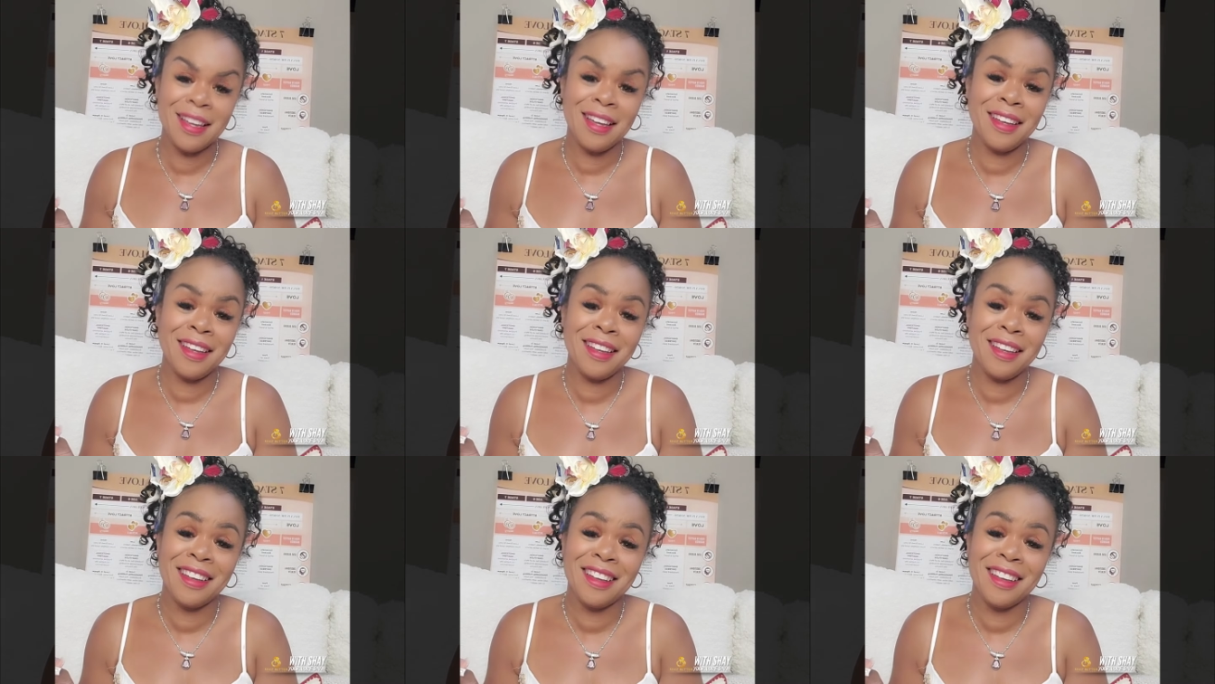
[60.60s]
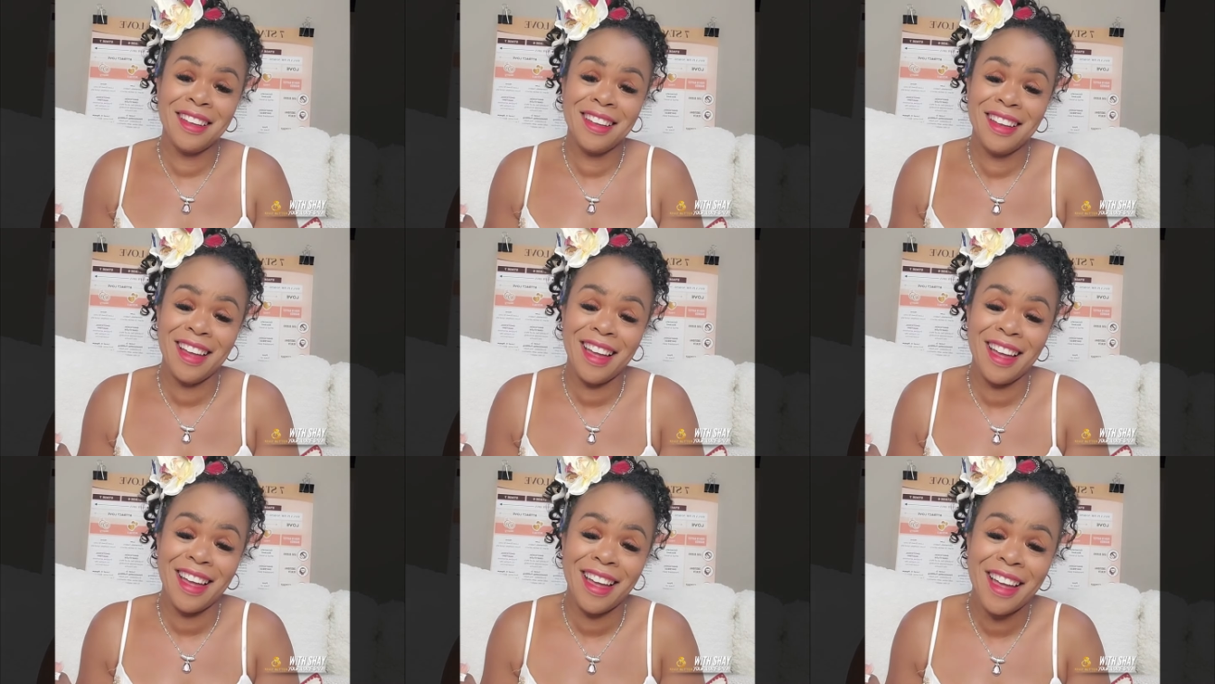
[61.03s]

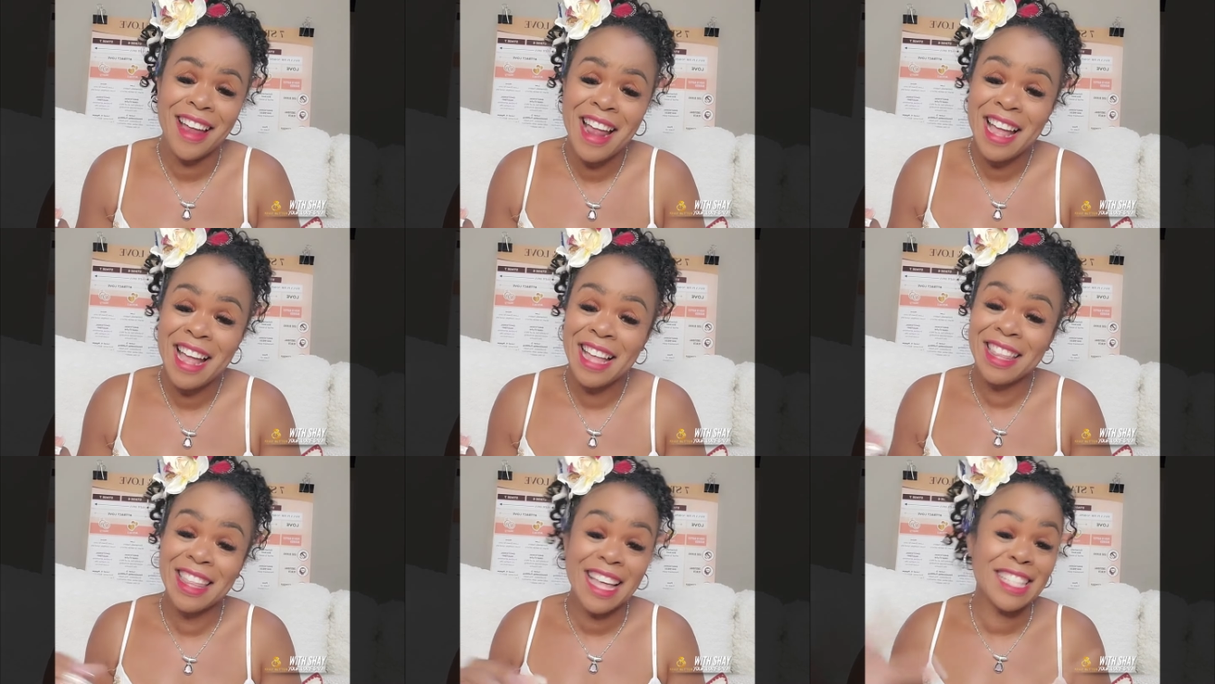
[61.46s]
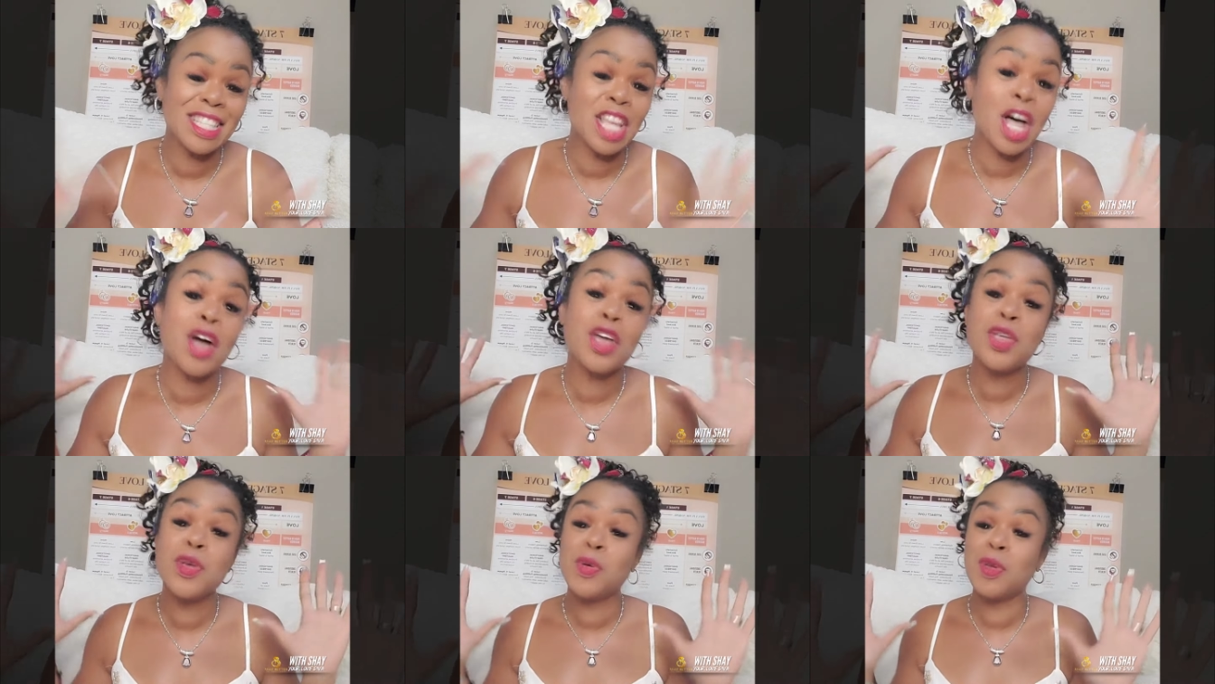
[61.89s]
That's
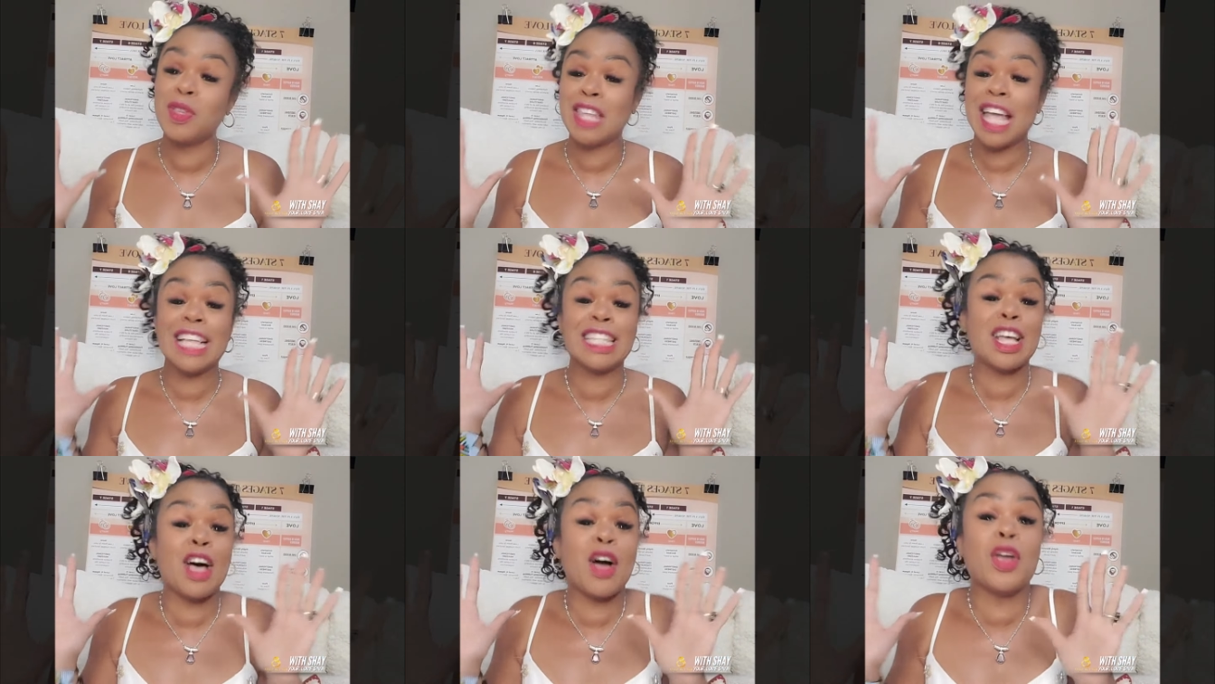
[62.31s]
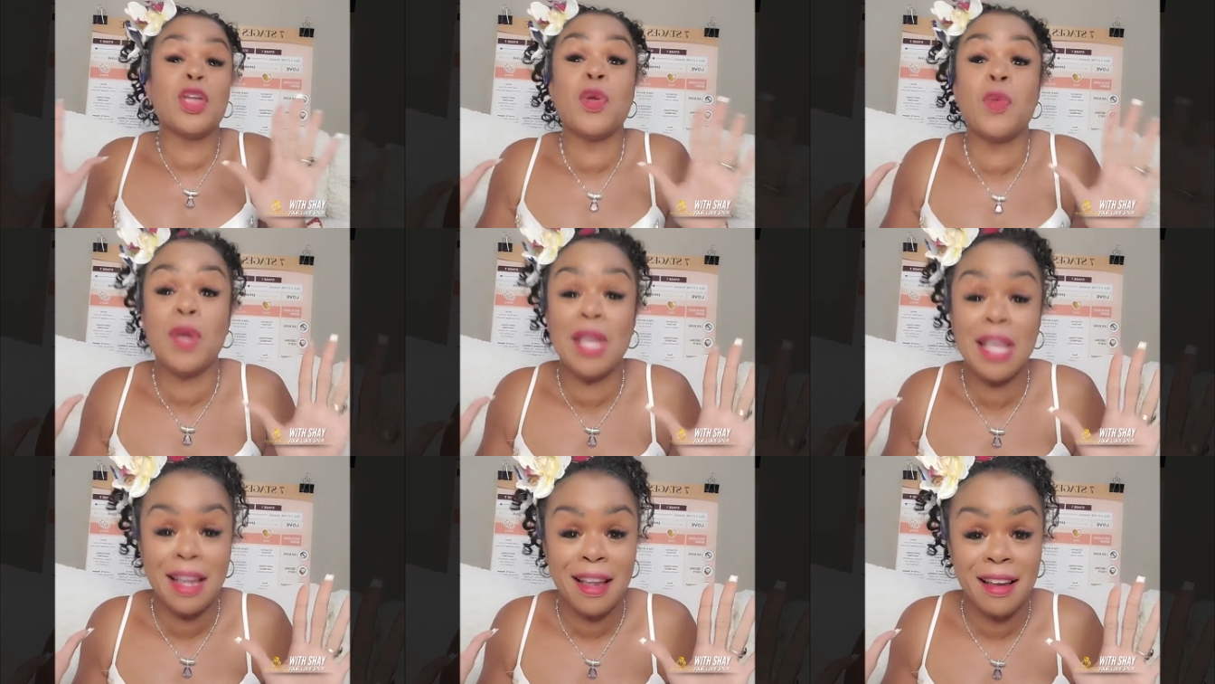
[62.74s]
all
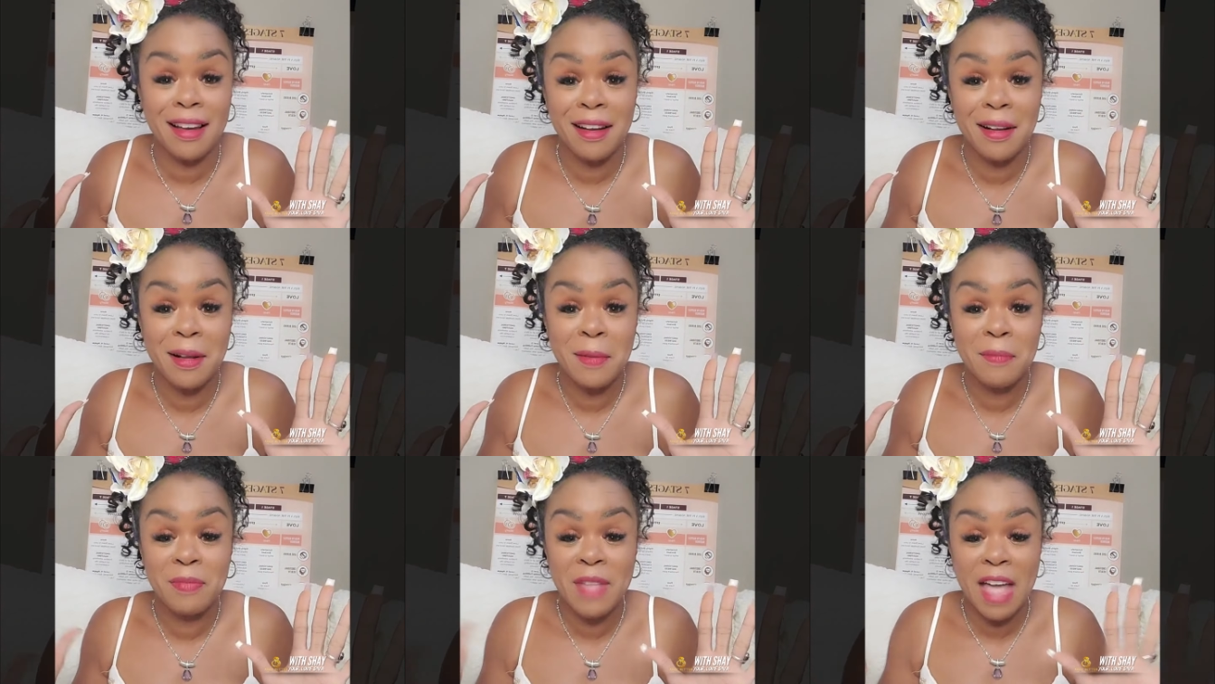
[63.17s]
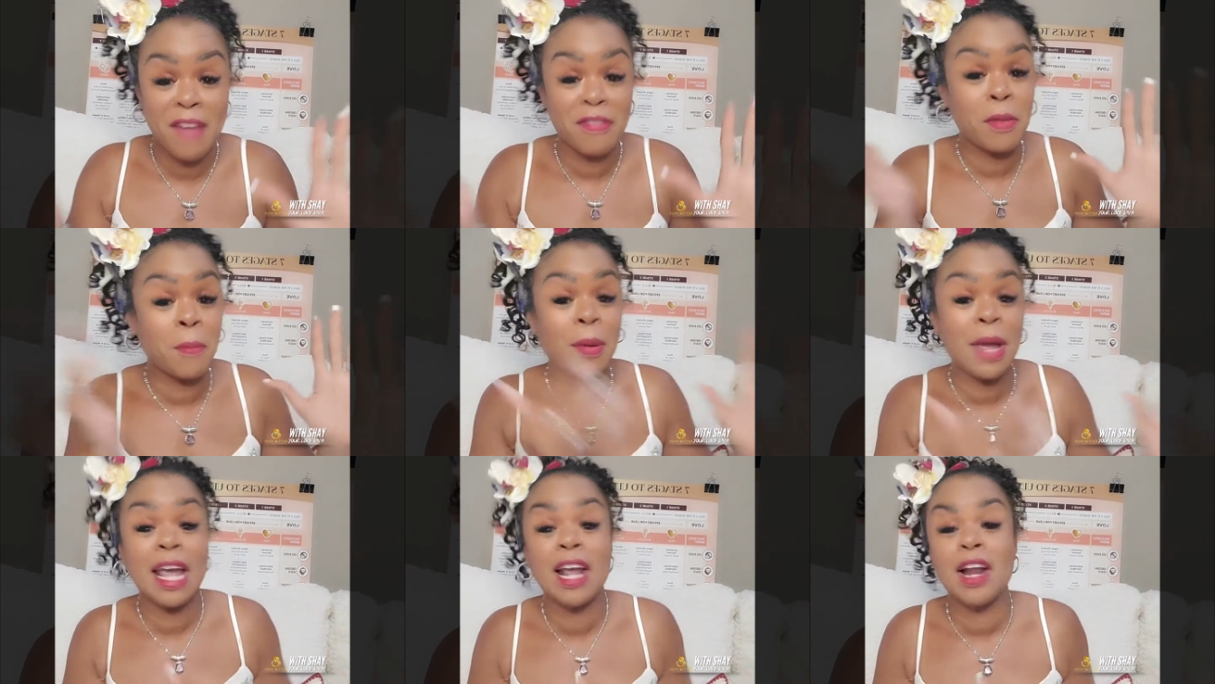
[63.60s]
you eat
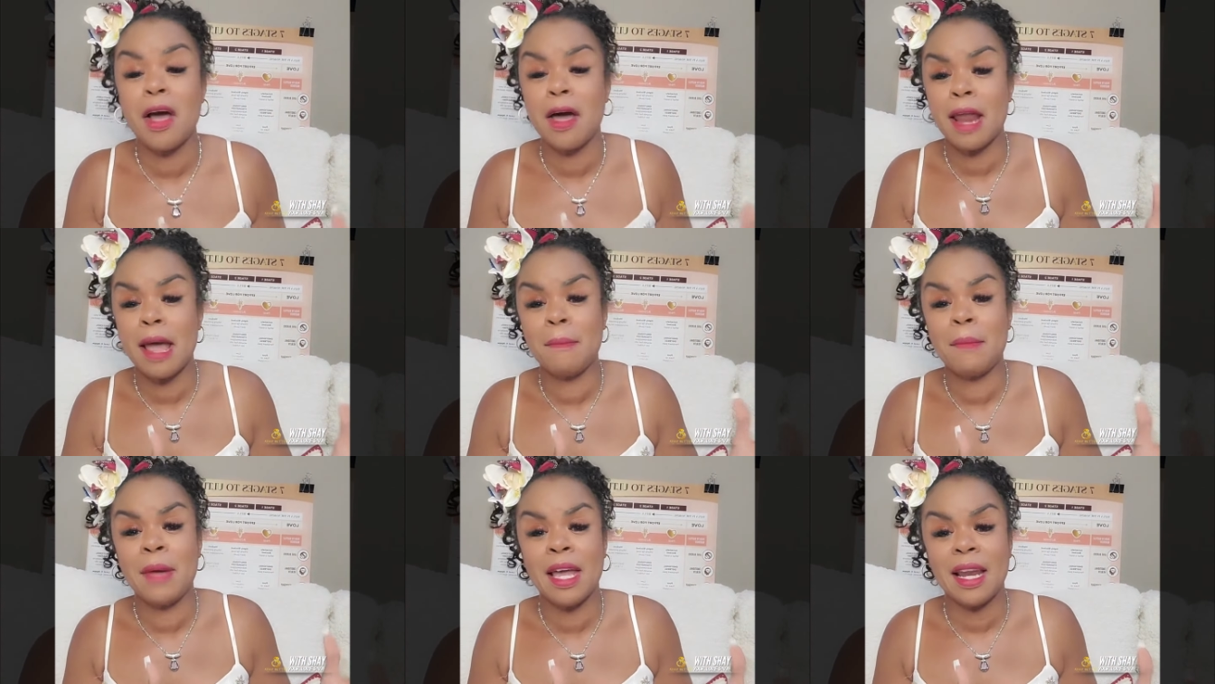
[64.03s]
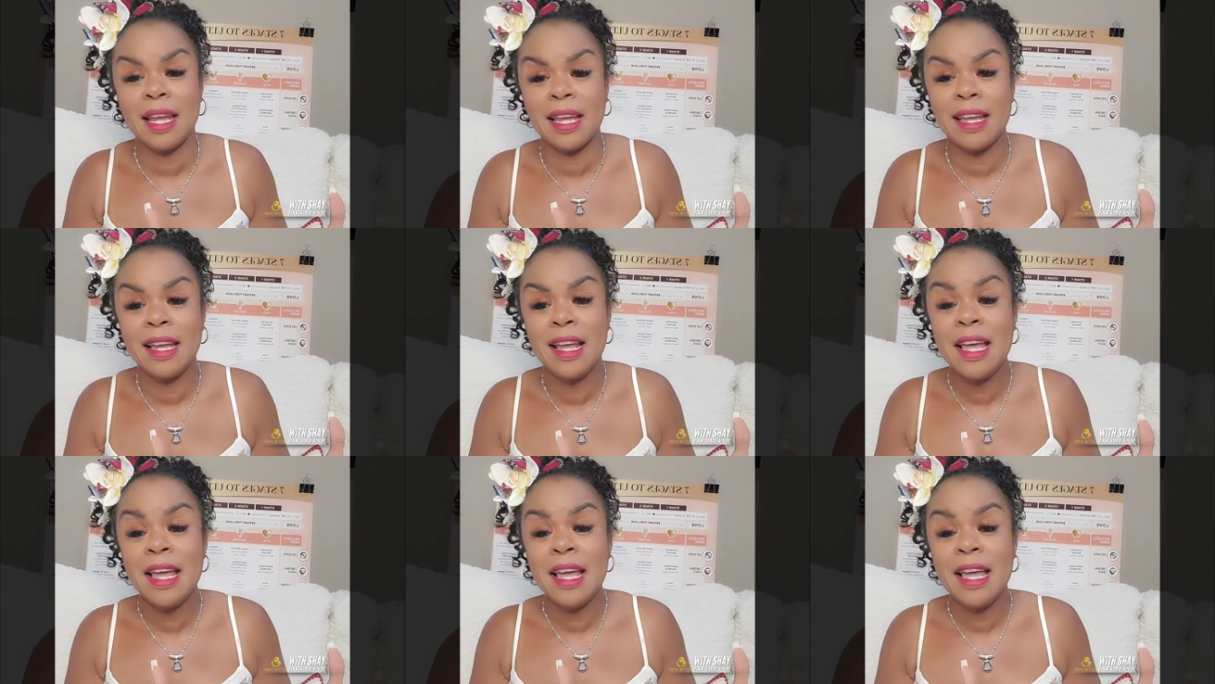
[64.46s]
after paying all that money.